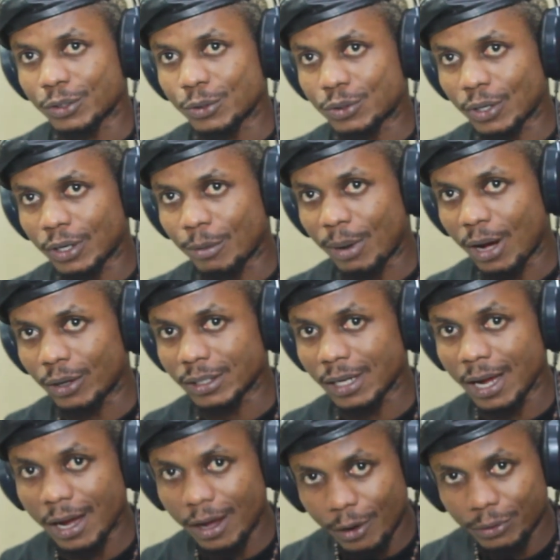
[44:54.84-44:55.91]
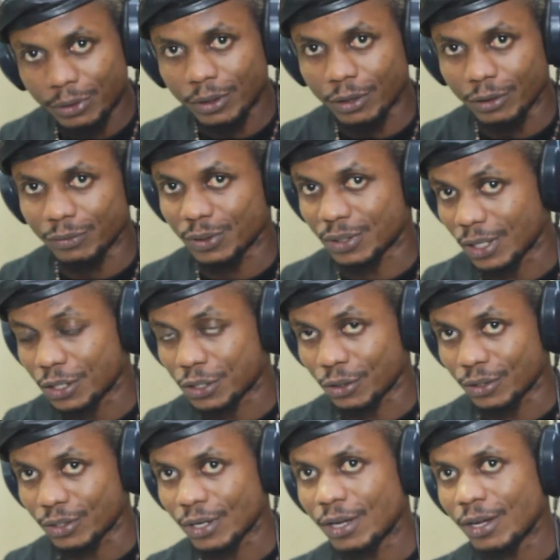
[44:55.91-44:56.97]
to talk about health
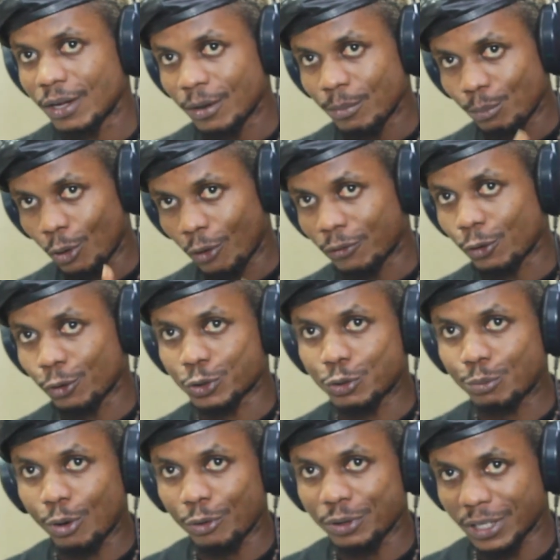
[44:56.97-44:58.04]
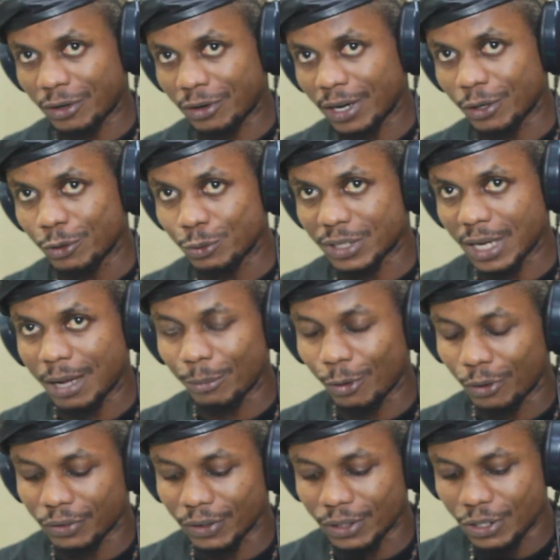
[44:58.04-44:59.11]
conversations. But of course, tomorrow is another good time
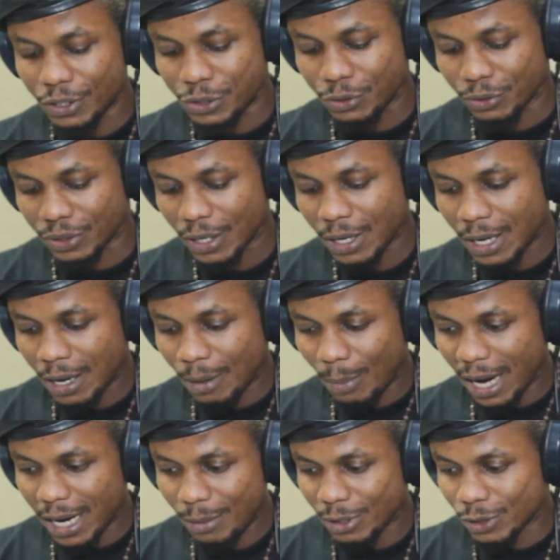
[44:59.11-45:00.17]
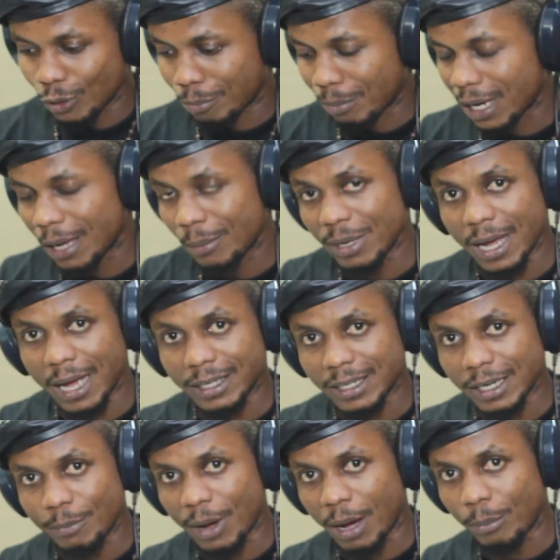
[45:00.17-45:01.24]
on the issues. My name is Opeyemi
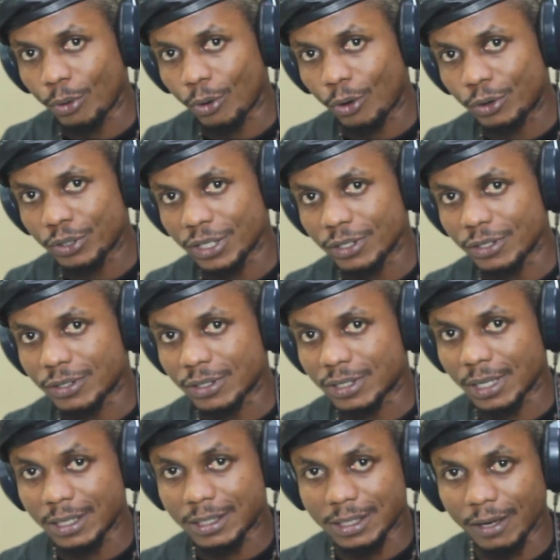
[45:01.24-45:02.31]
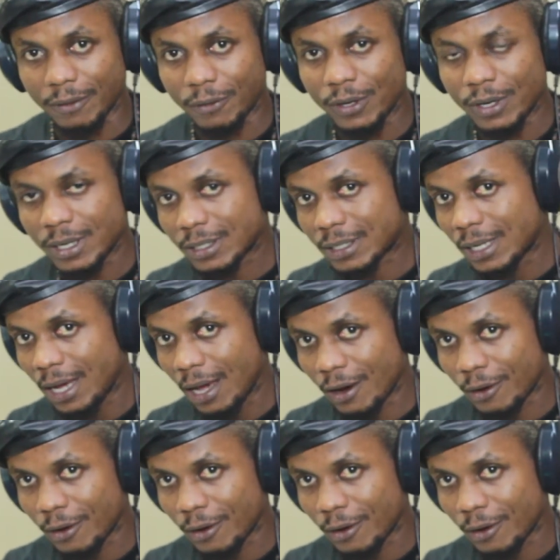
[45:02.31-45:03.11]
Adebambo, urging you to stay safe, stay